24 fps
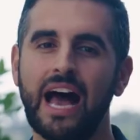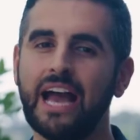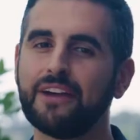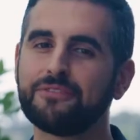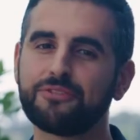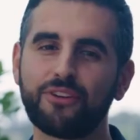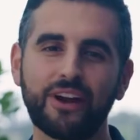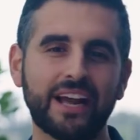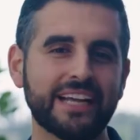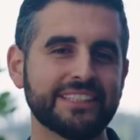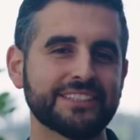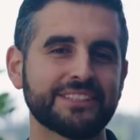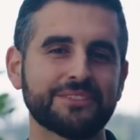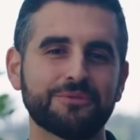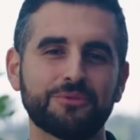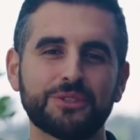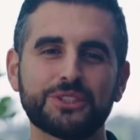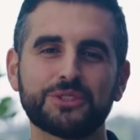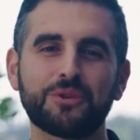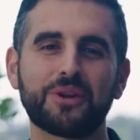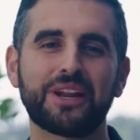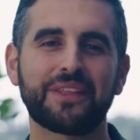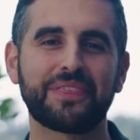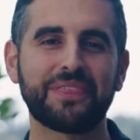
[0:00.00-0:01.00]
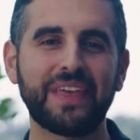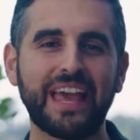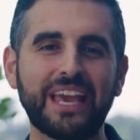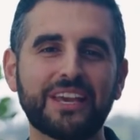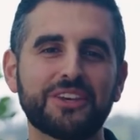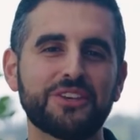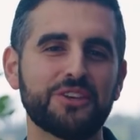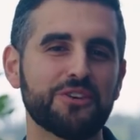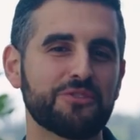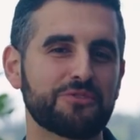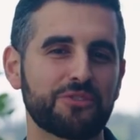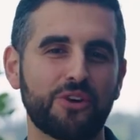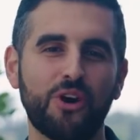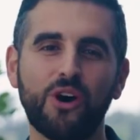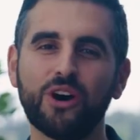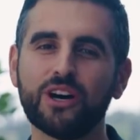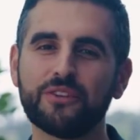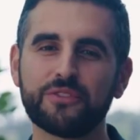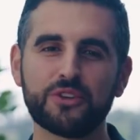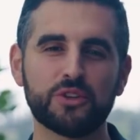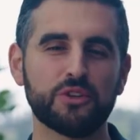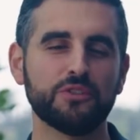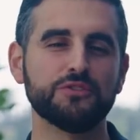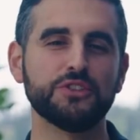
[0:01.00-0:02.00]
Hi friends, we just want to thank you for
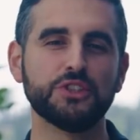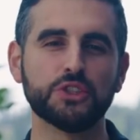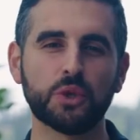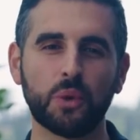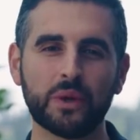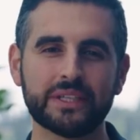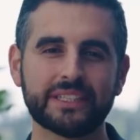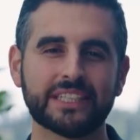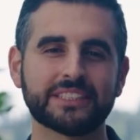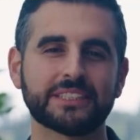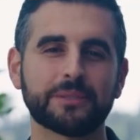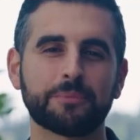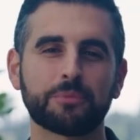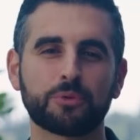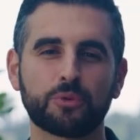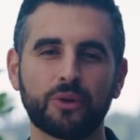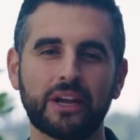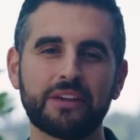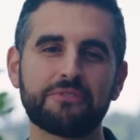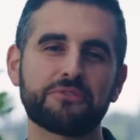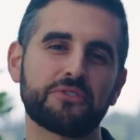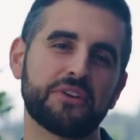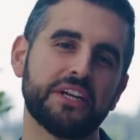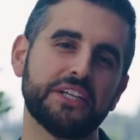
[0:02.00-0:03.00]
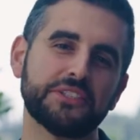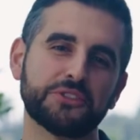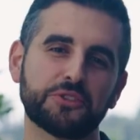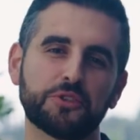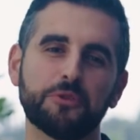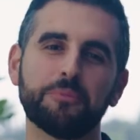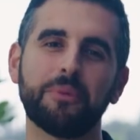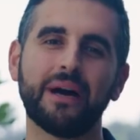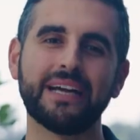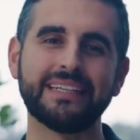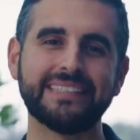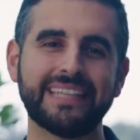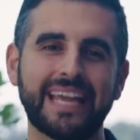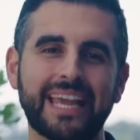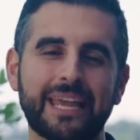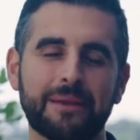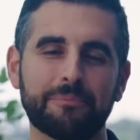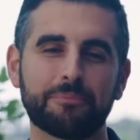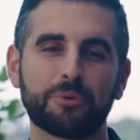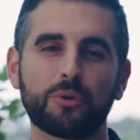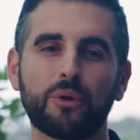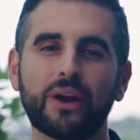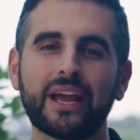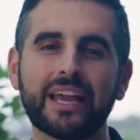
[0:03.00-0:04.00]
all of you who've joined us to pray for Israel by
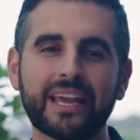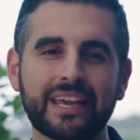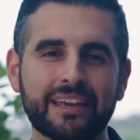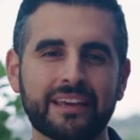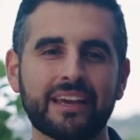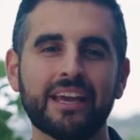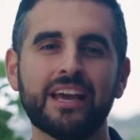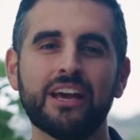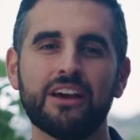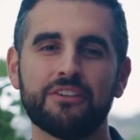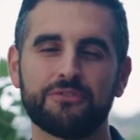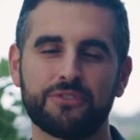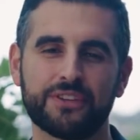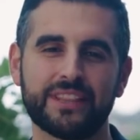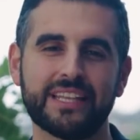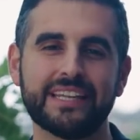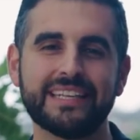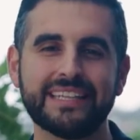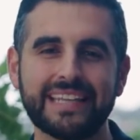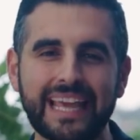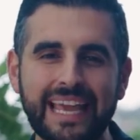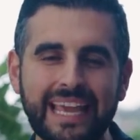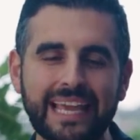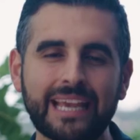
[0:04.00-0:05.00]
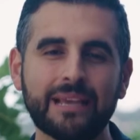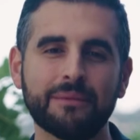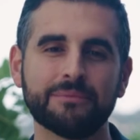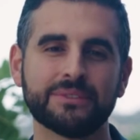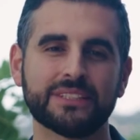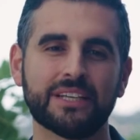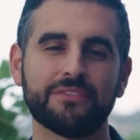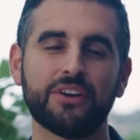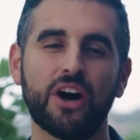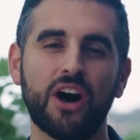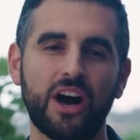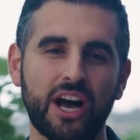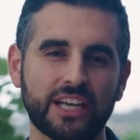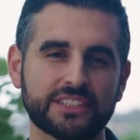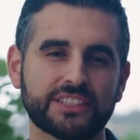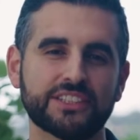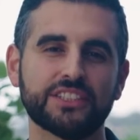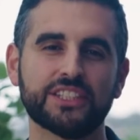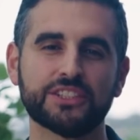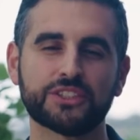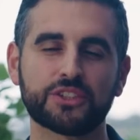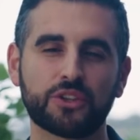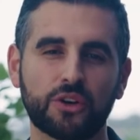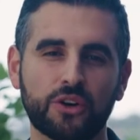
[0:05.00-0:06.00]
name, praying for the names of
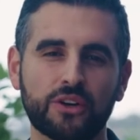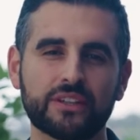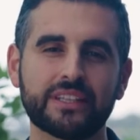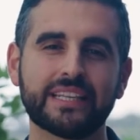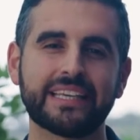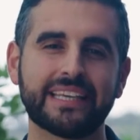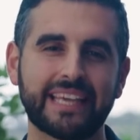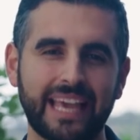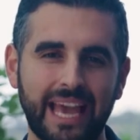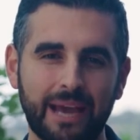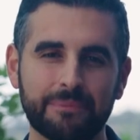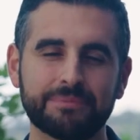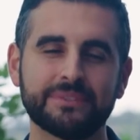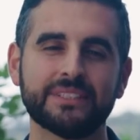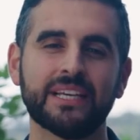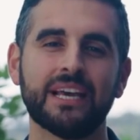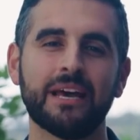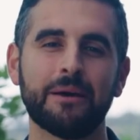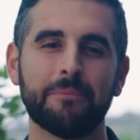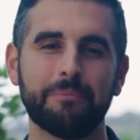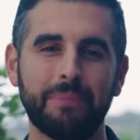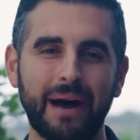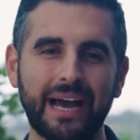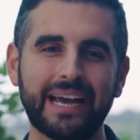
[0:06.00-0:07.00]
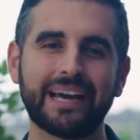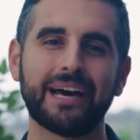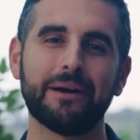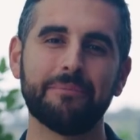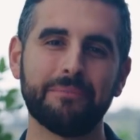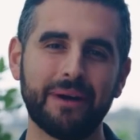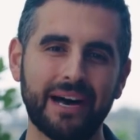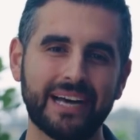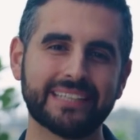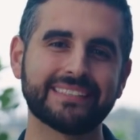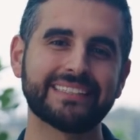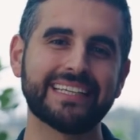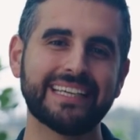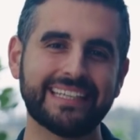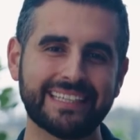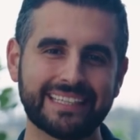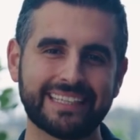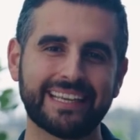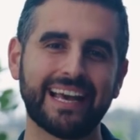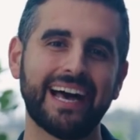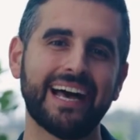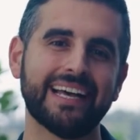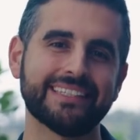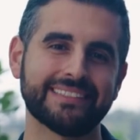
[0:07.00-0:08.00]
hostages currently kept by Hamas
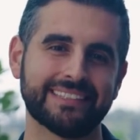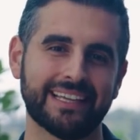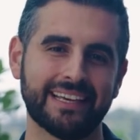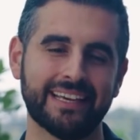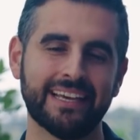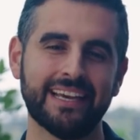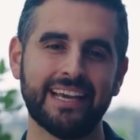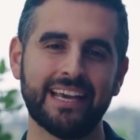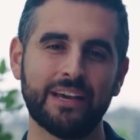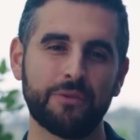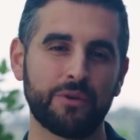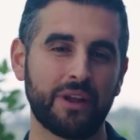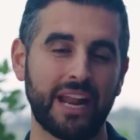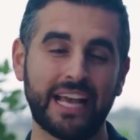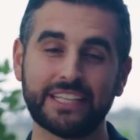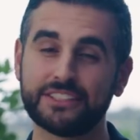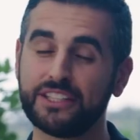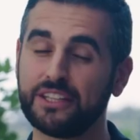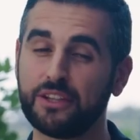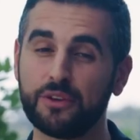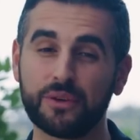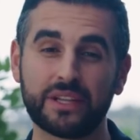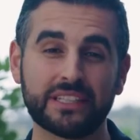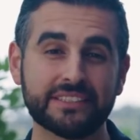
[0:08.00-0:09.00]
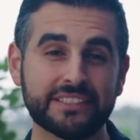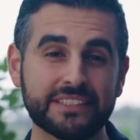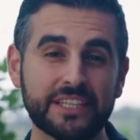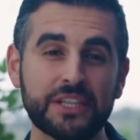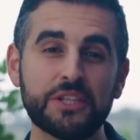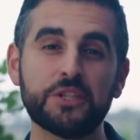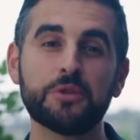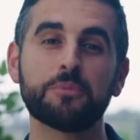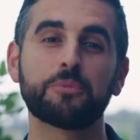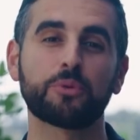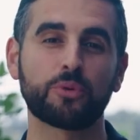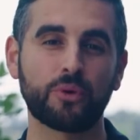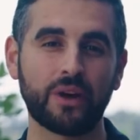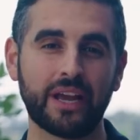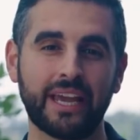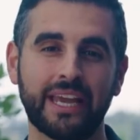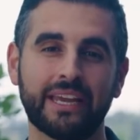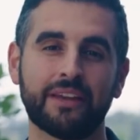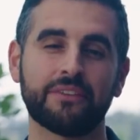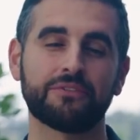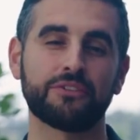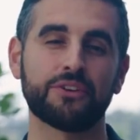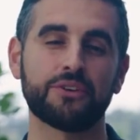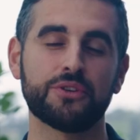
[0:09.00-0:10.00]
in Gaza. We want to ask you that you continue
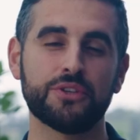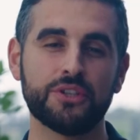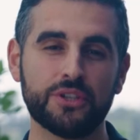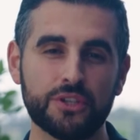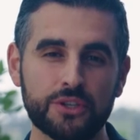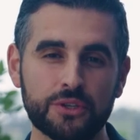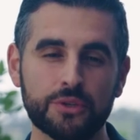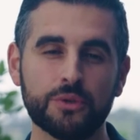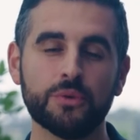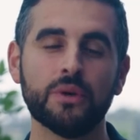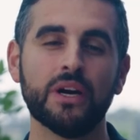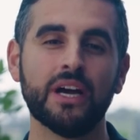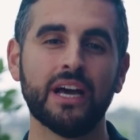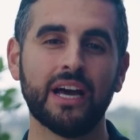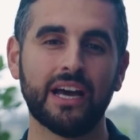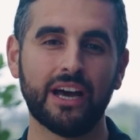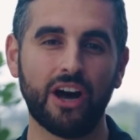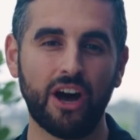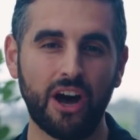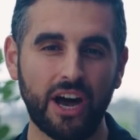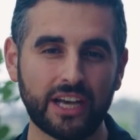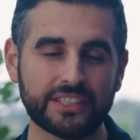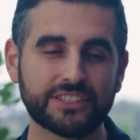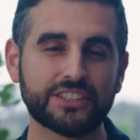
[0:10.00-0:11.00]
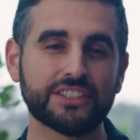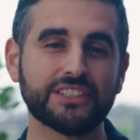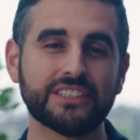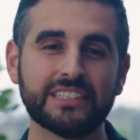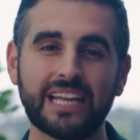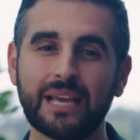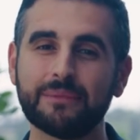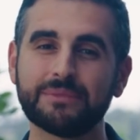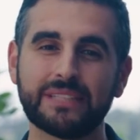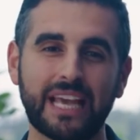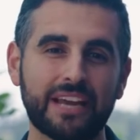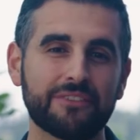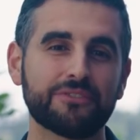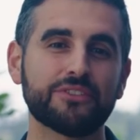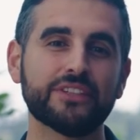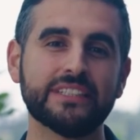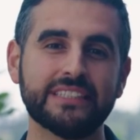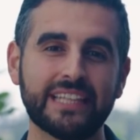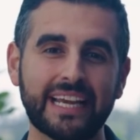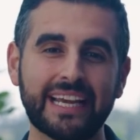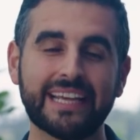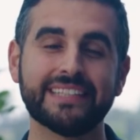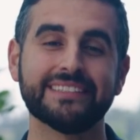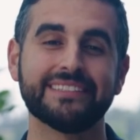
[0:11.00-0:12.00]
praying for new hostage names
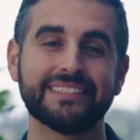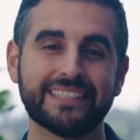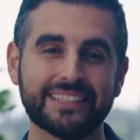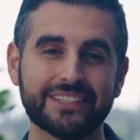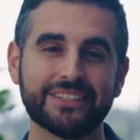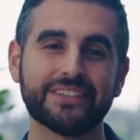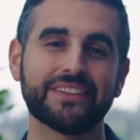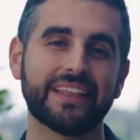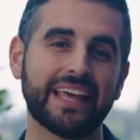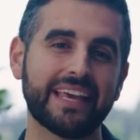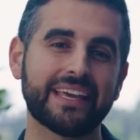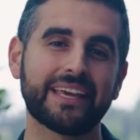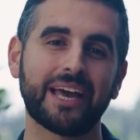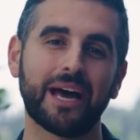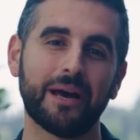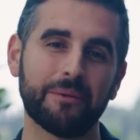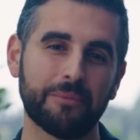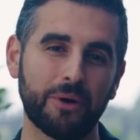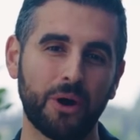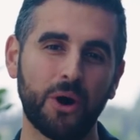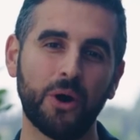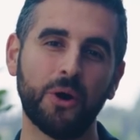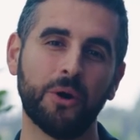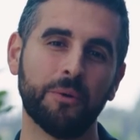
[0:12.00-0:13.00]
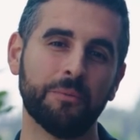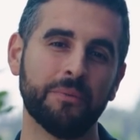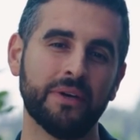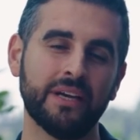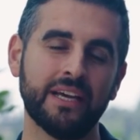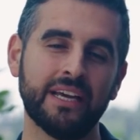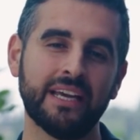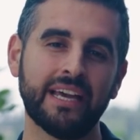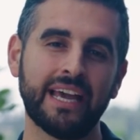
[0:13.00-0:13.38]
every day until they come home.